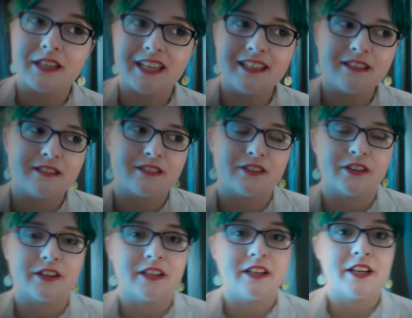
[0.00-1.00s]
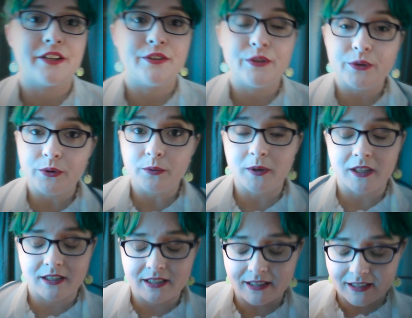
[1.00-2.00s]
to get started, I do
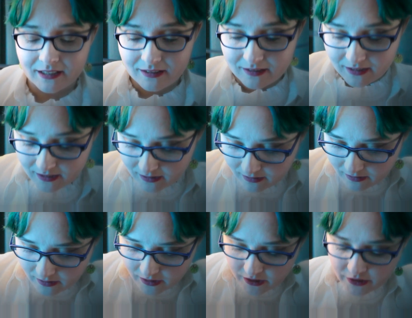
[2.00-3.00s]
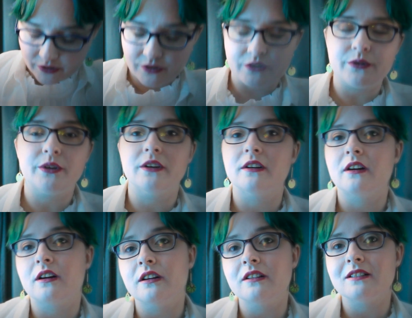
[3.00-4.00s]
want to listen to your
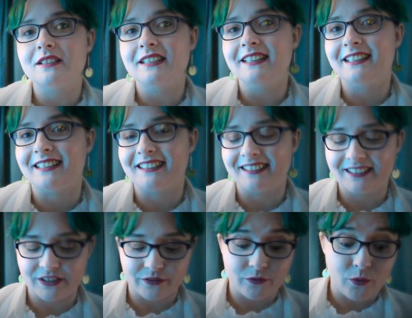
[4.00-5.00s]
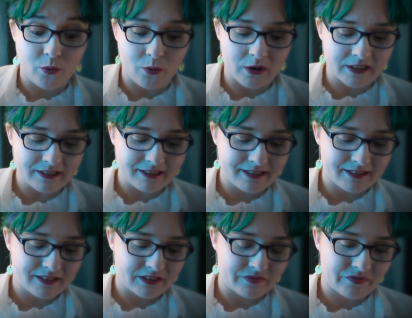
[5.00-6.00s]
heart and lungs, of
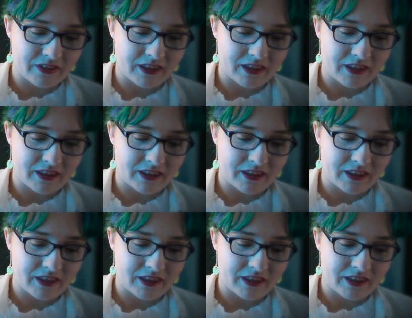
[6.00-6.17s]
course.